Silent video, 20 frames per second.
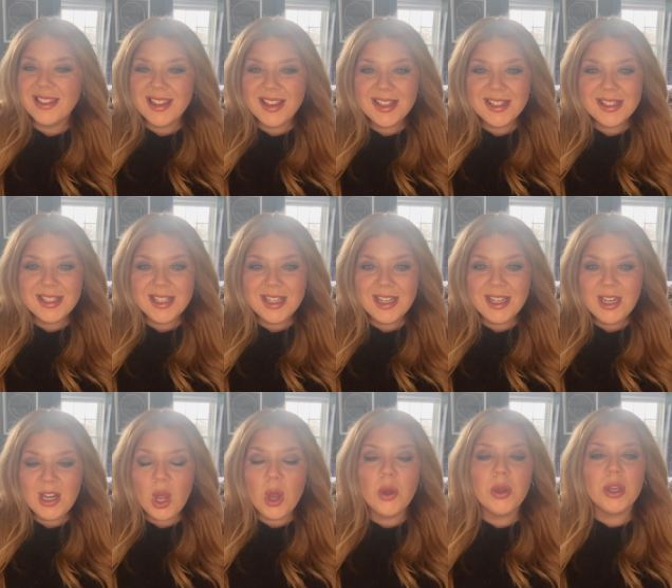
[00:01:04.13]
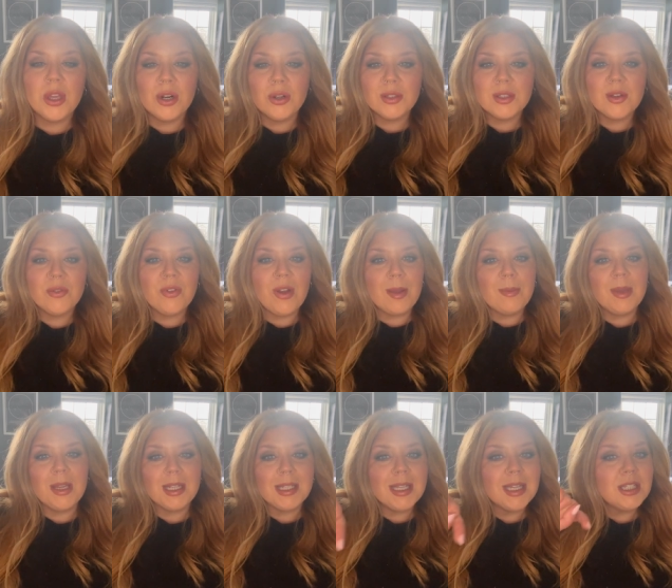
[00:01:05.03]
that's it. Oh, you can also find
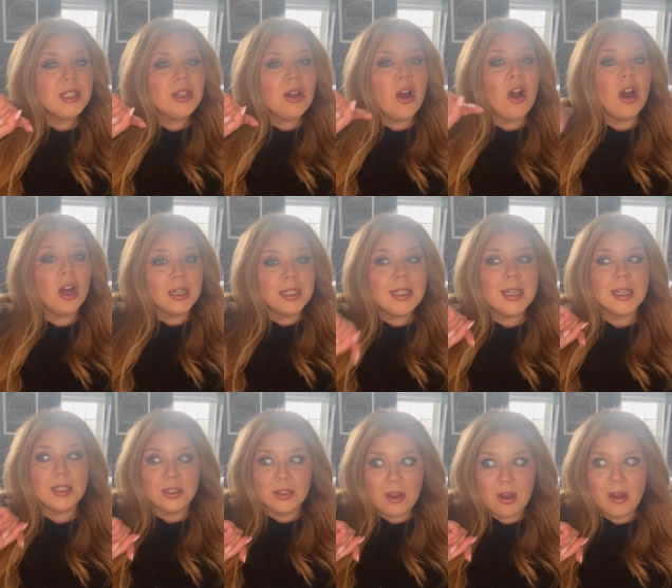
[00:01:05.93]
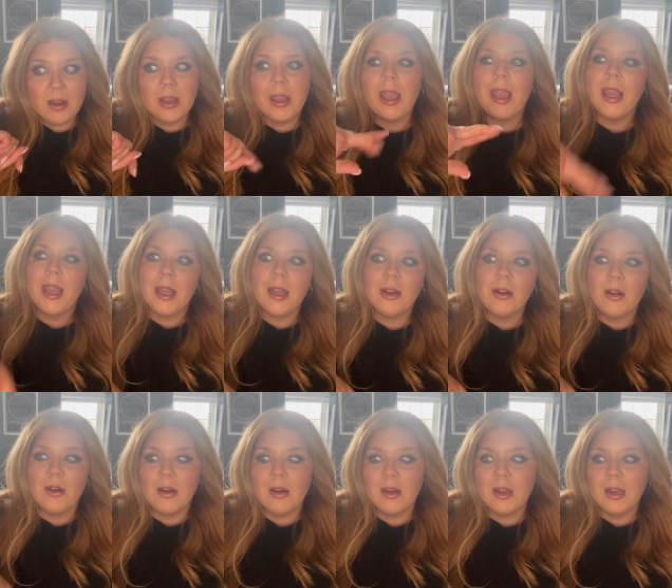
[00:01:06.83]
me TikTok, on TikTok and
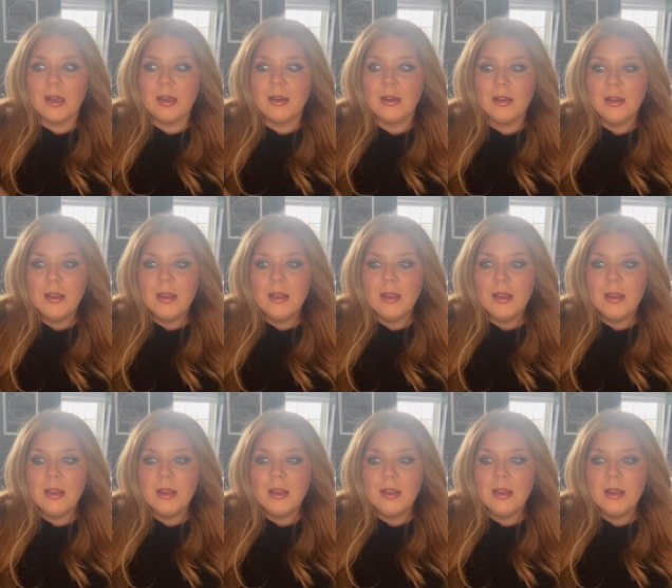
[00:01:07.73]
on